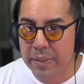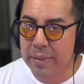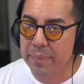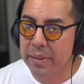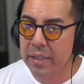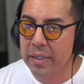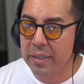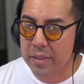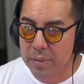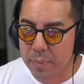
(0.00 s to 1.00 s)
being
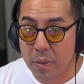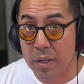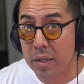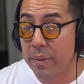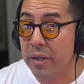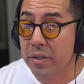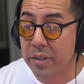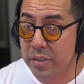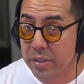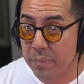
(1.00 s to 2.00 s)
smart about your
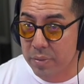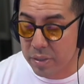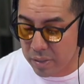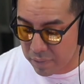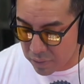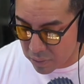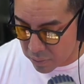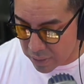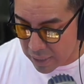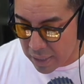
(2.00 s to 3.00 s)
consumption of
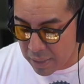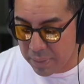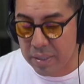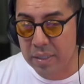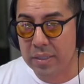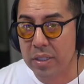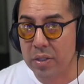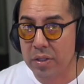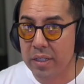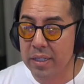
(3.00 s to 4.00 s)
gold, because
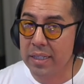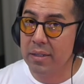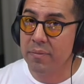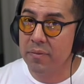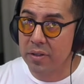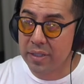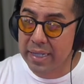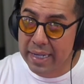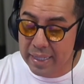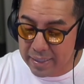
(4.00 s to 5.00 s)
you're gonna need them for your
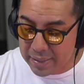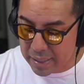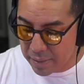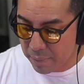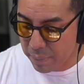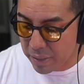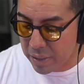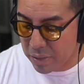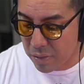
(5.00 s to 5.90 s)
talent, but you're